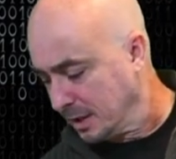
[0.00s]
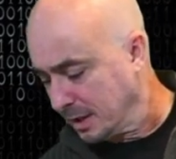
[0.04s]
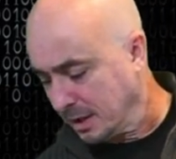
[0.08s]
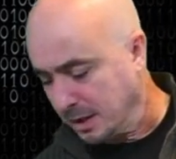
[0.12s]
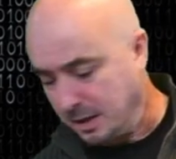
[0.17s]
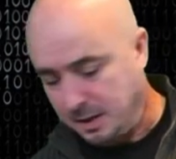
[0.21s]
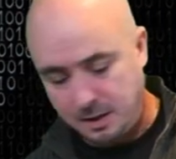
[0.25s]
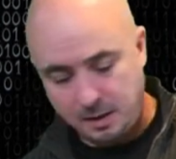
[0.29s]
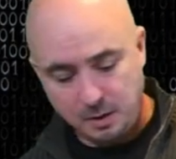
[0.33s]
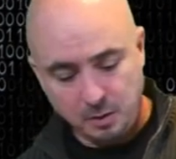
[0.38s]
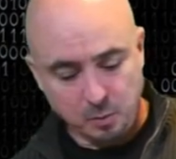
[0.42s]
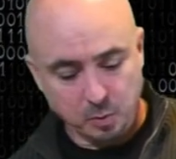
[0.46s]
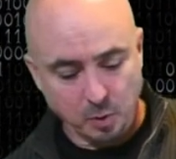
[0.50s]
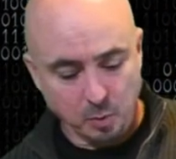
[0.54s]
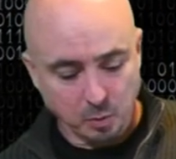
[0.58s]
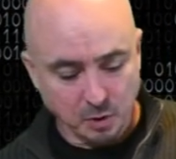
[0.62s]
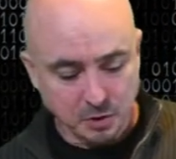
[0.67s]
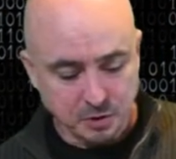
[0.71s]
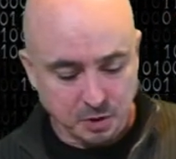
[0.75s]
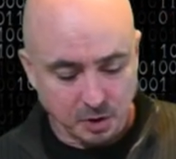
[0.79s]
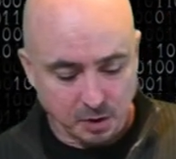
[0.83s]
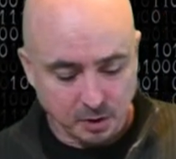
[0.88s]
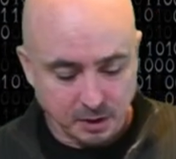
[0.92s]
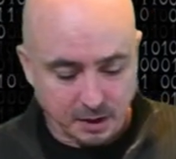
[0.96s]
uh, when
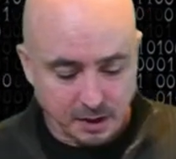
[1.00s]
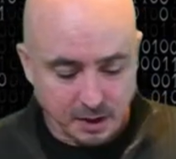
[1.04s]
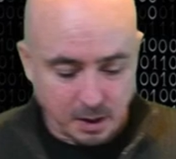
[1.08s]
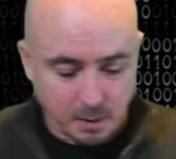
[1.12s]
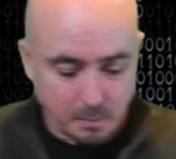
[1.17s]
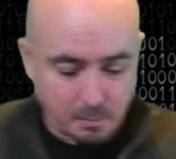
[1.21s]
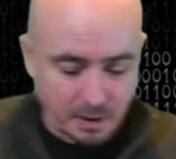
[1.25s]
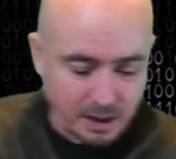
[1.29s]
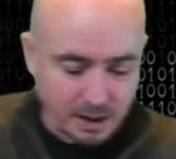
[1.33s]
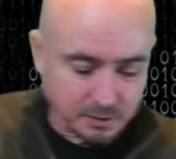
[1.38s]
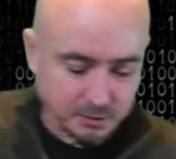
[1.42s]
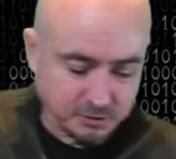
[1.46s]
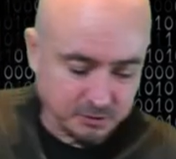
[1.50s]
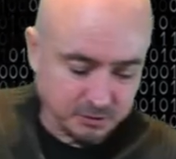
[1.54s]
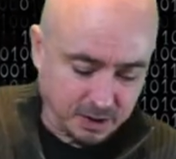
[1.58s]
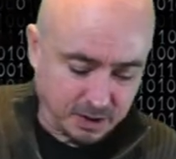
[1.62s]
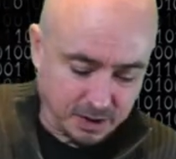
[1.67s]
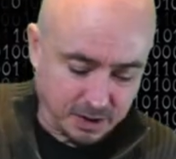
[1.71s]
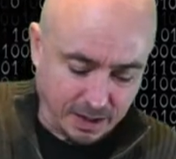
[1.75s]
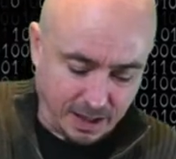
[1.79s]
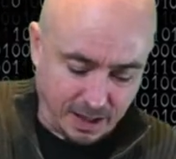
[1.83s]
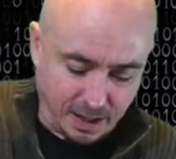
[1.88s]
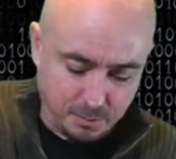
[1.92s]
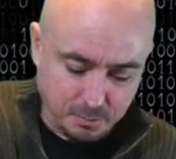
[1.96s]
we're talking about
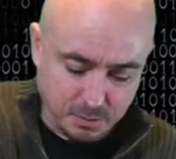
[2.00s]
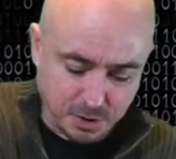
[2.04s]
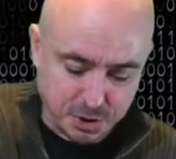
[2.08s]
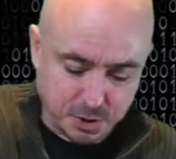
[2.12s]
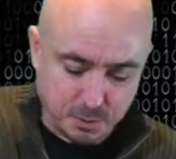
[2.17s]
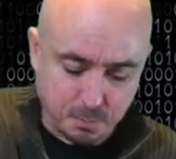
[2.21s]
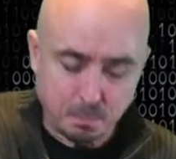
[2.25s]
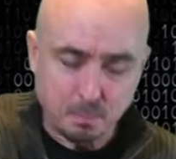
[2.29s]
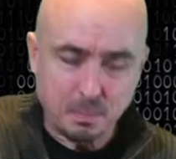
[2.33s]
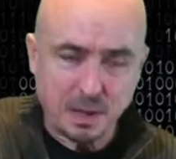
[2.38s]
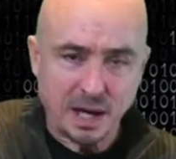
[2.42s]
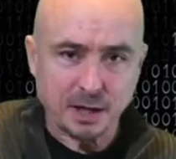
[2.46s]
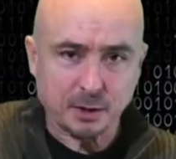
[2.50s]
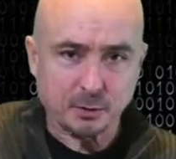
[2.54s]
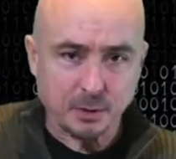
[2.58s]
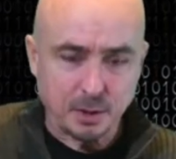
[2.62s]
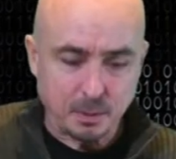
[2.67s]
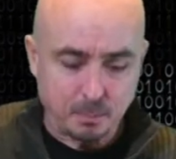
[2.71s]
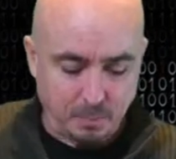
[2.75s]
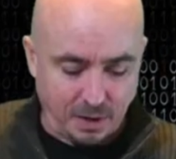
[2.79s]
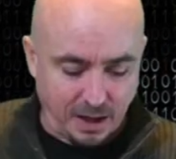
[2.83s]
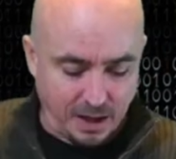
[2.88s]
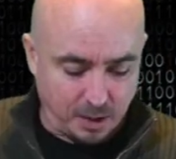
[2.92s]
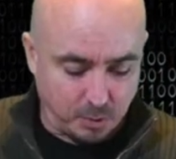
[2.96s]
uh, how much
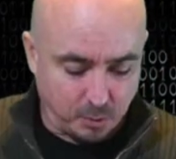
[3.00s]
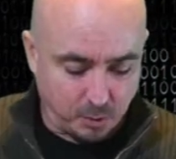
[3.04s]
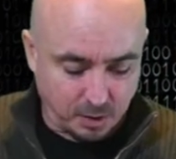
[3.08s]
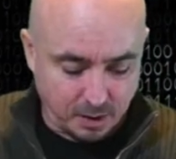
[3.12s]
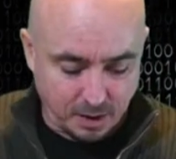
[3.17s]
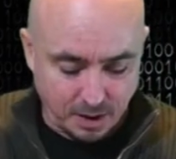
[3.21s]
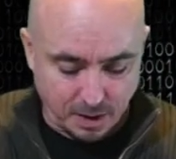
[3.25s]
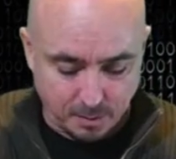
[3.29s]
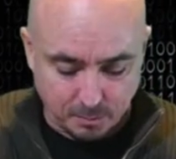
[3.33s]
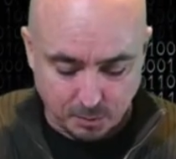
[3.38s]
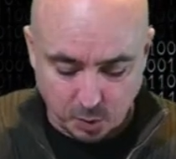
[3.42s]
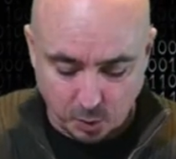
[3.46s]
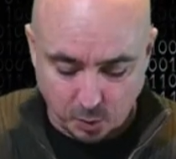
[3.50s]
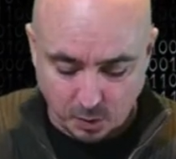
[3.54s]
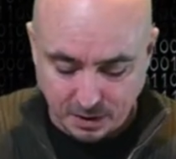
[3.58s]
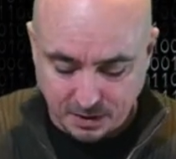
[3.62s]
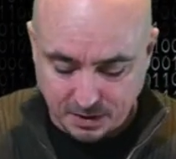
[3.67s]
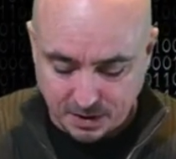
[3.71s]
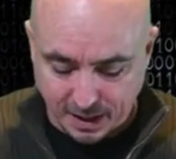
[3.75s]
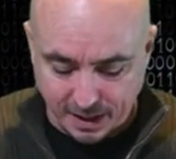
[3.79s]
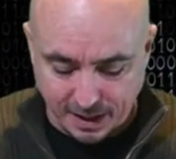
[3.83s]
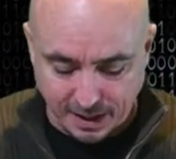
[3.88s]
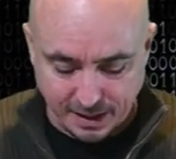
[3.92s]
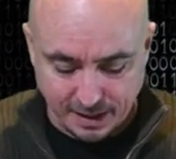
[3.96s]
battery power I'm going
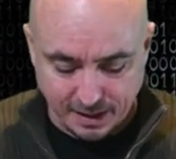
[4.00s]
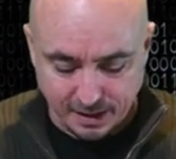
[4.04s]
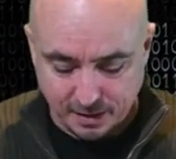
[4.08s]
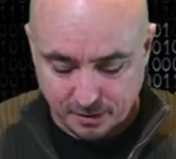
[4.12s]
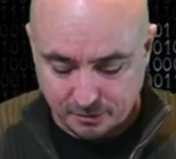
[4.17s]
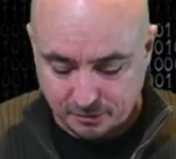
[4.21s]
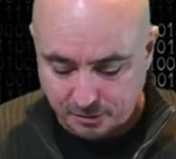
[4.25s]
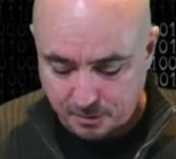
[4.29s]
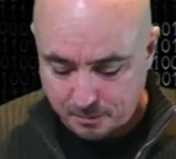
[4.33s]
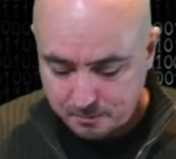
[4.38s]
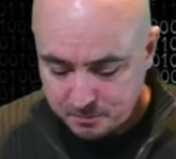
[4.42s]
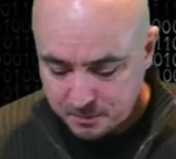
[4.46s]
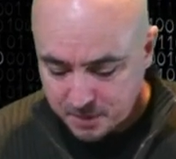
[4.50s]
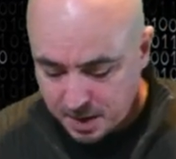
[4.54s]
to have.